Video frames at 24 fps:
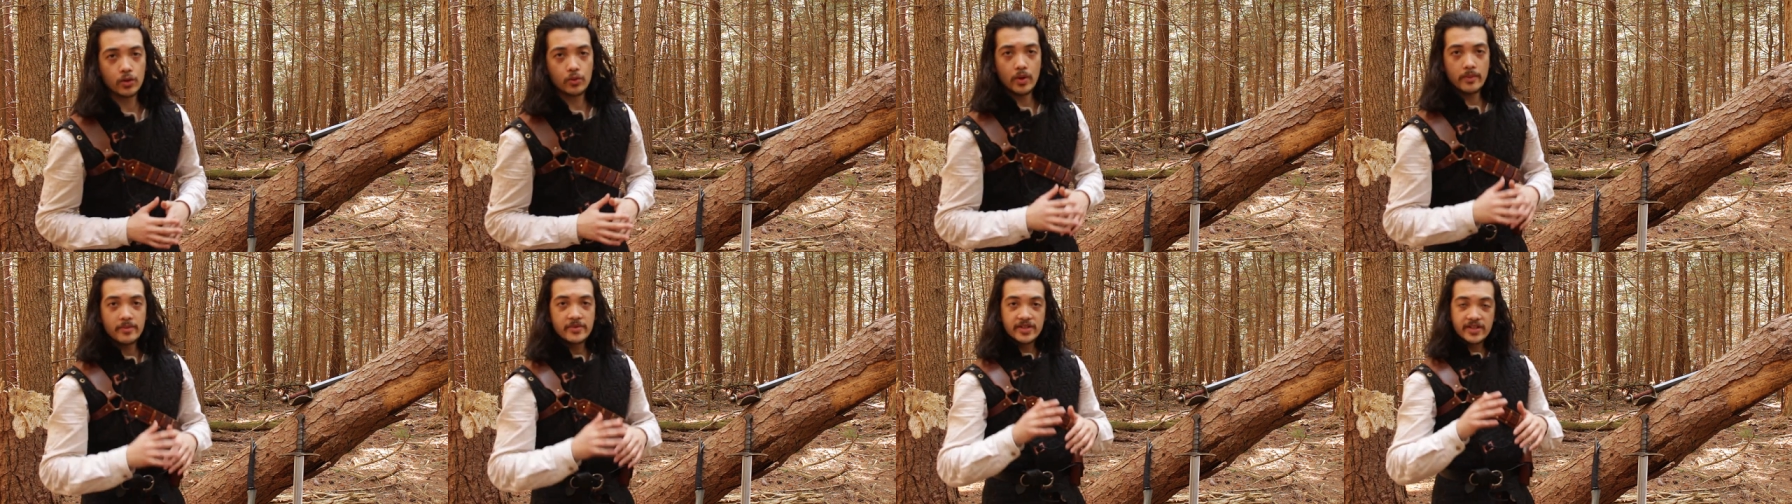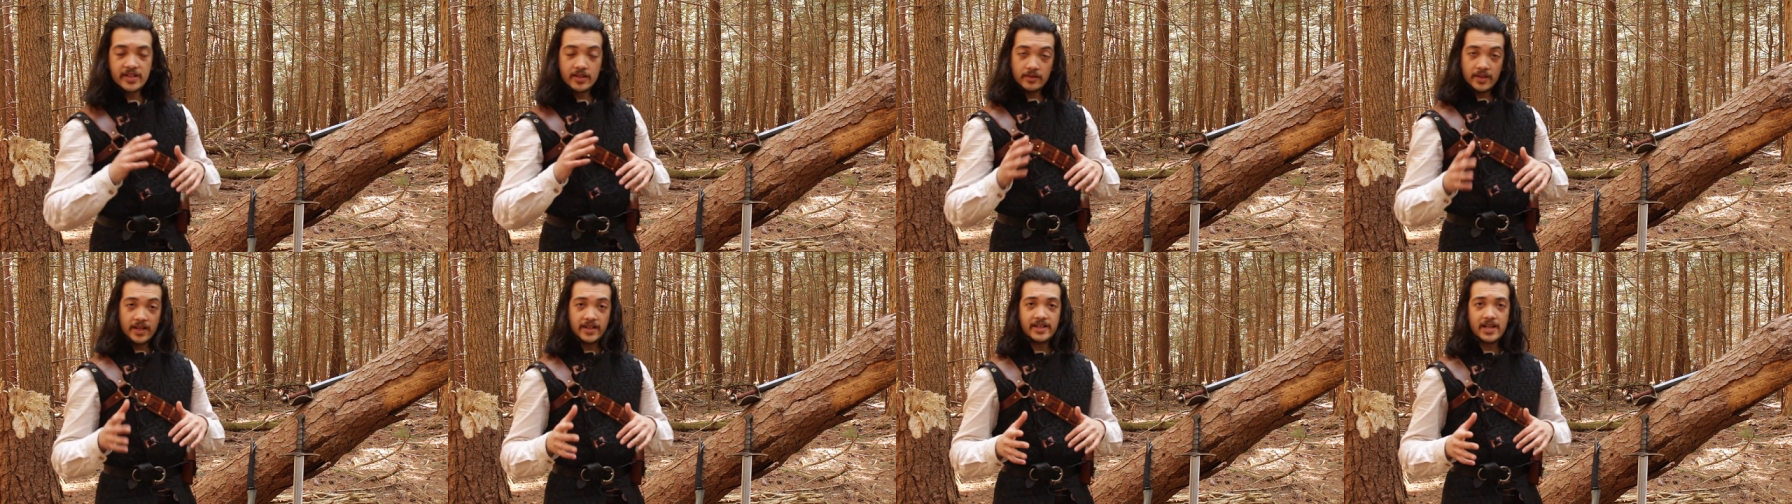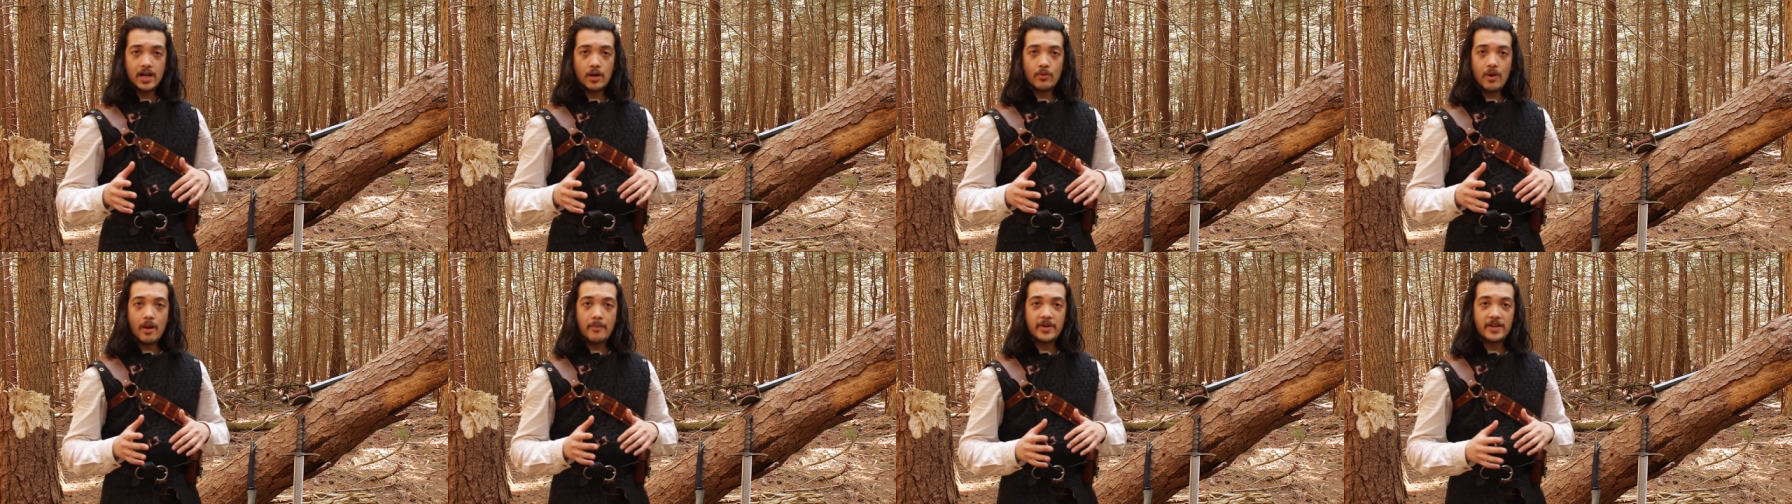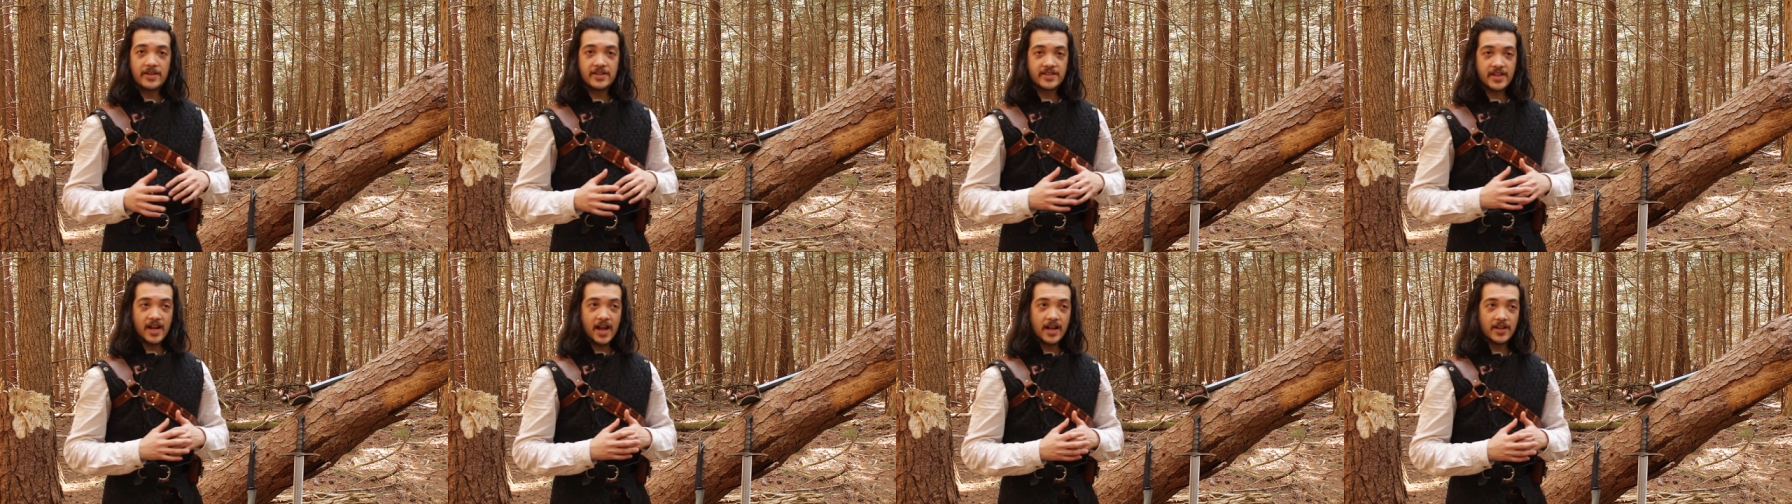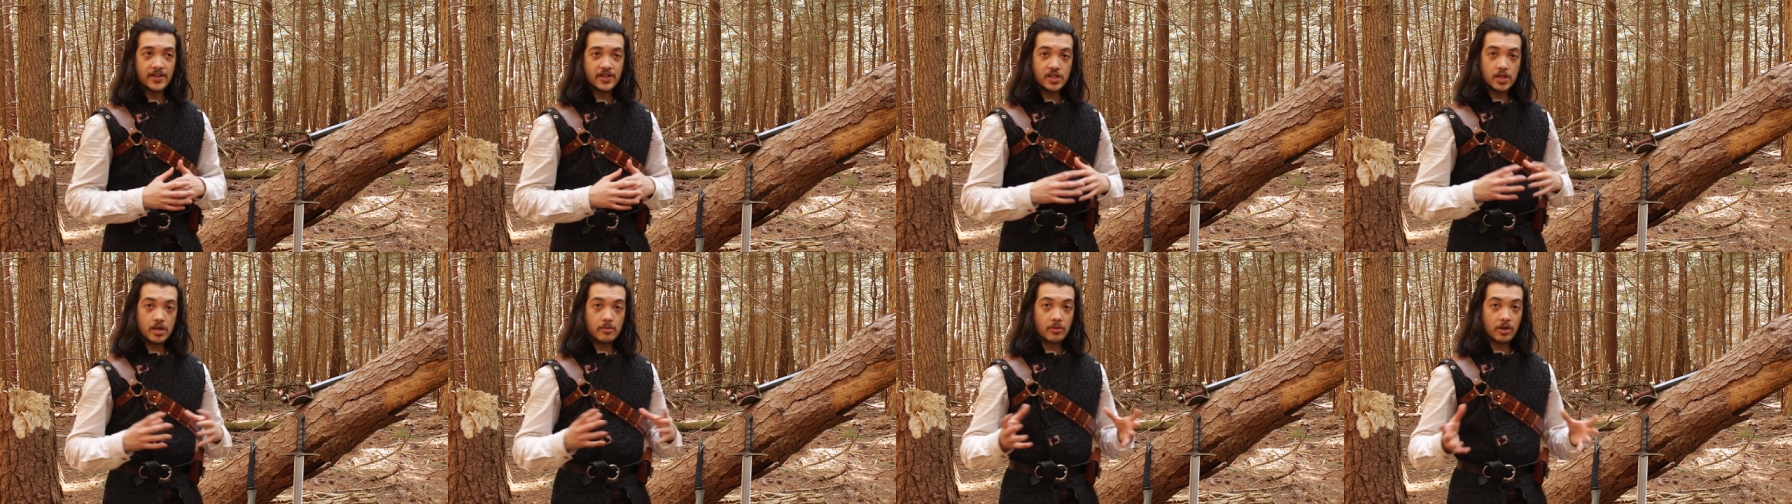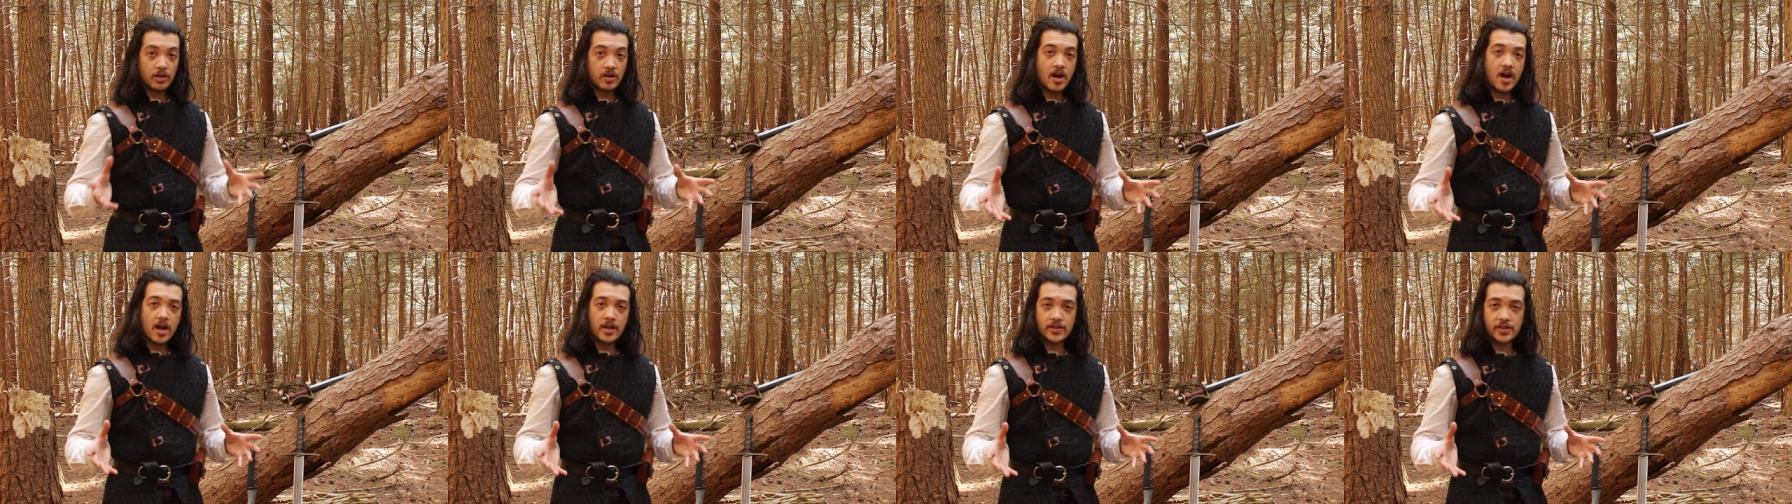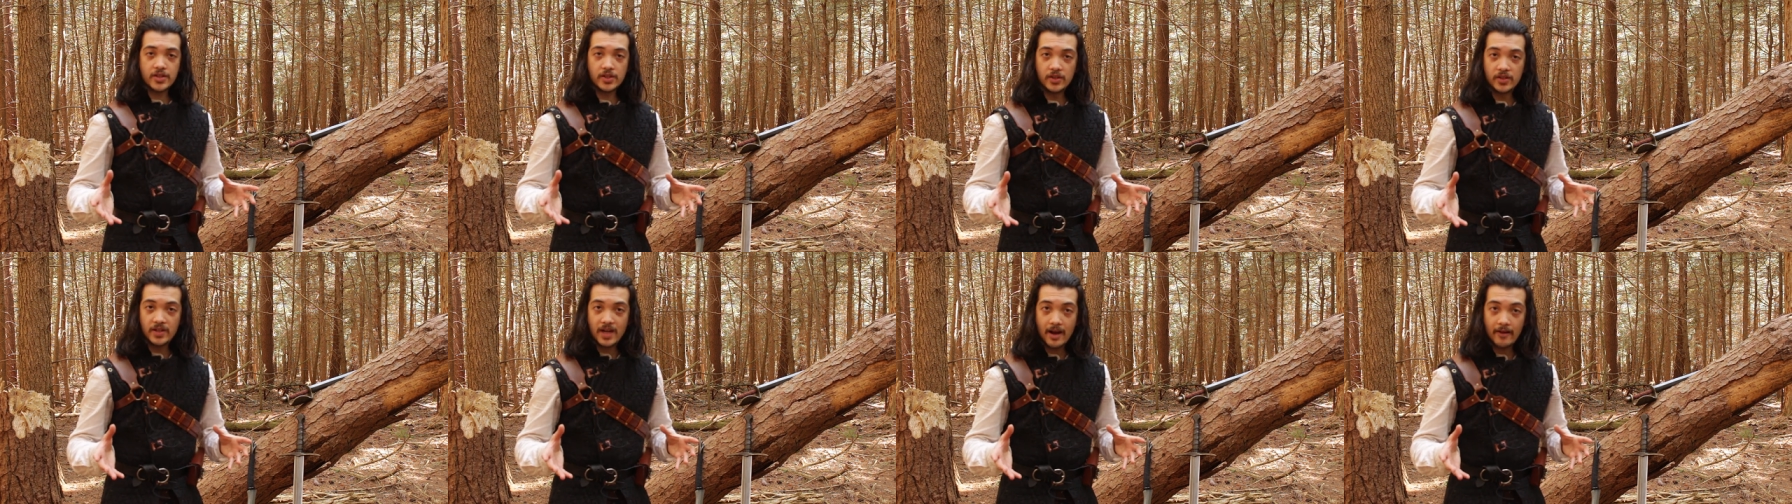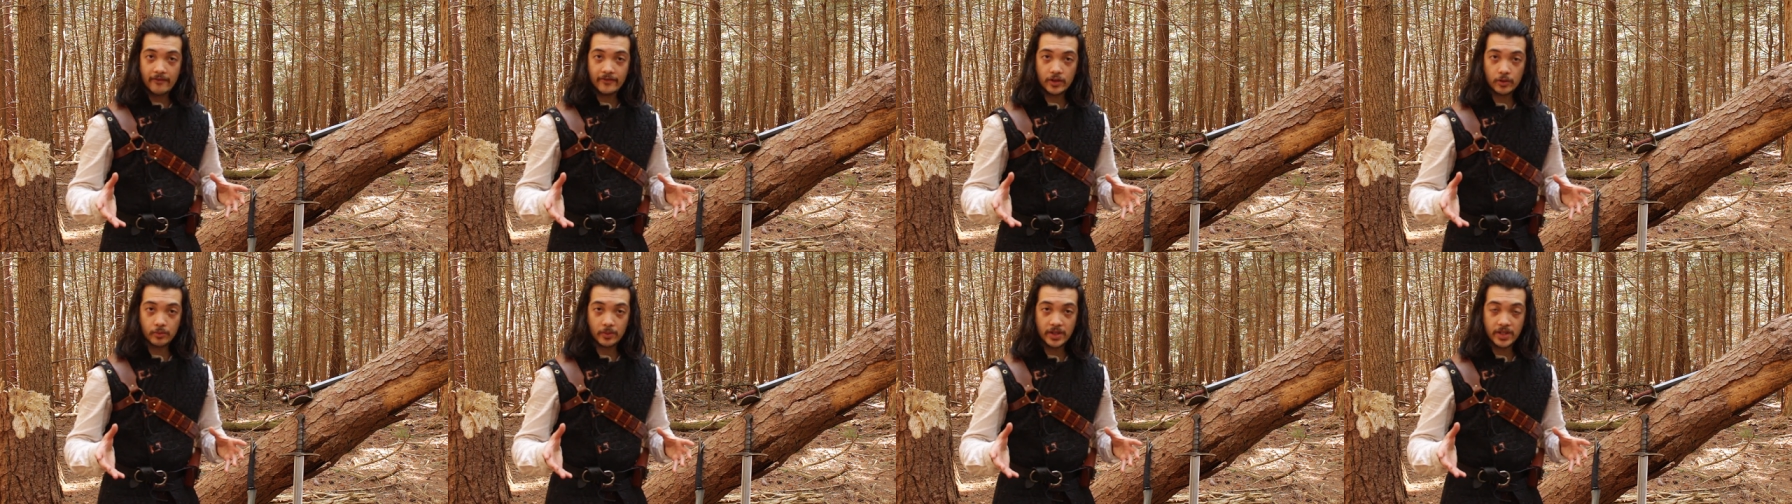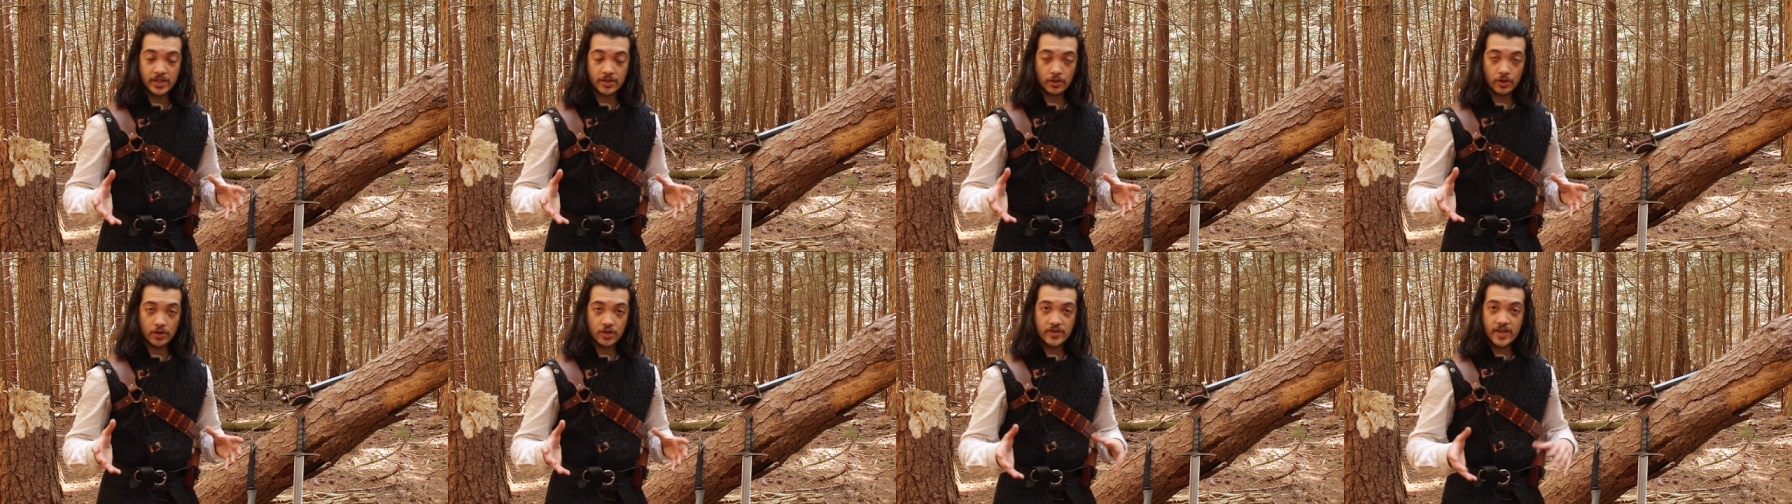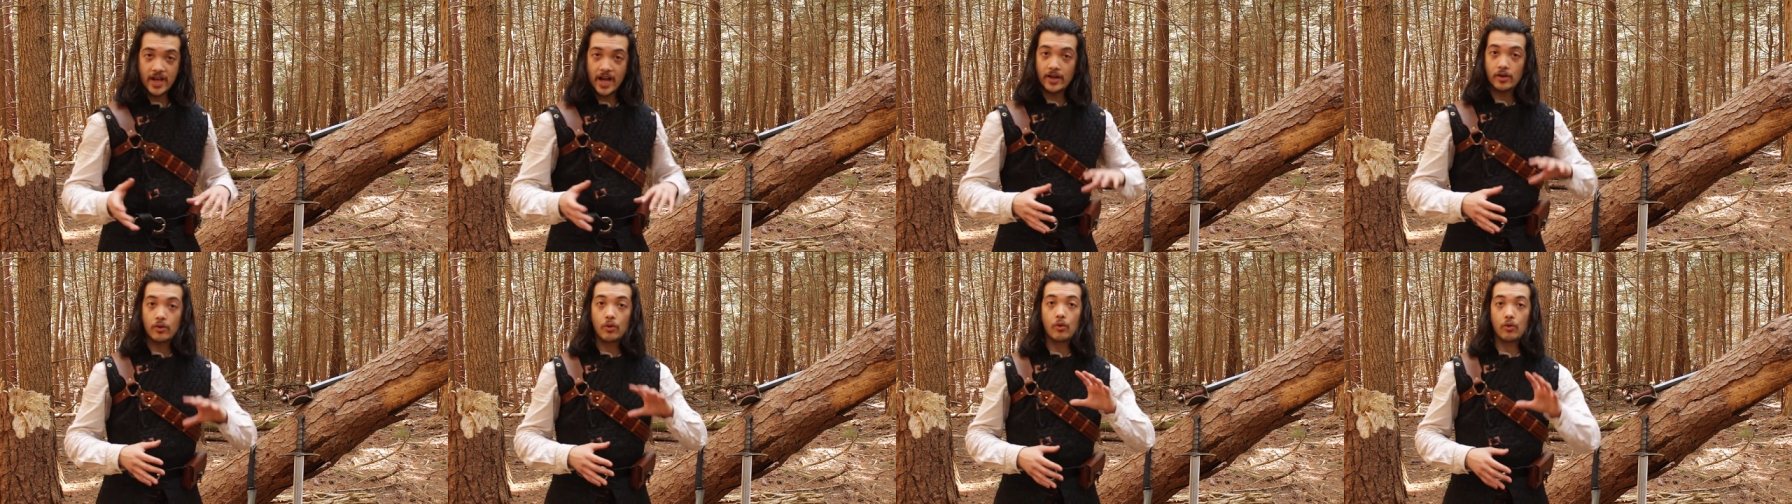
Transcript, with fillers: equipped to lend out weapons and some are not, so you'd have to research that.